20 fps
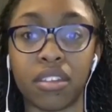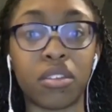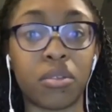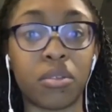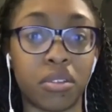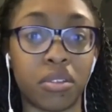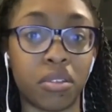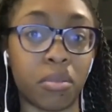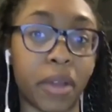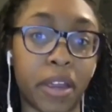to
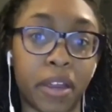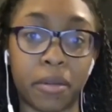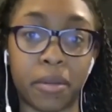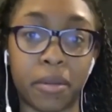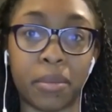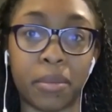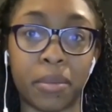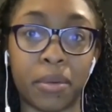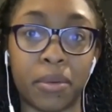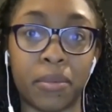inspire
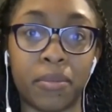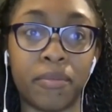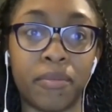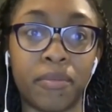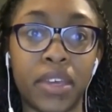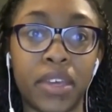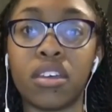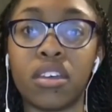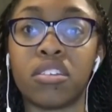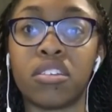people.
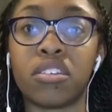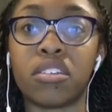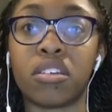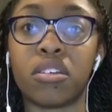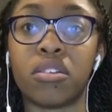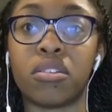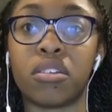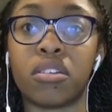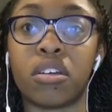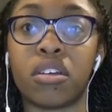Skills on